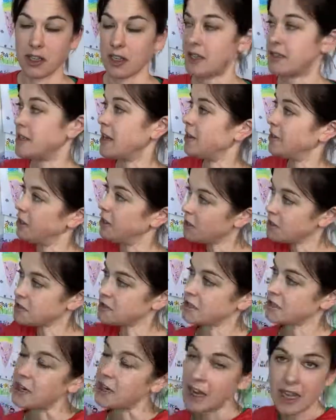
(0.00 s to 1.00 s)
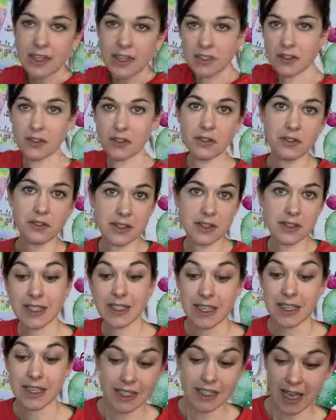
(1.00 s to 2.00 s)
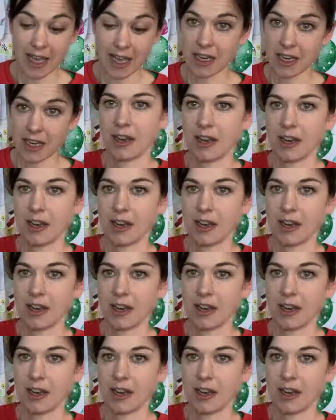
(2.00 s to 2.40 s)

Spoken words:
It's either lost an electron or it's gained an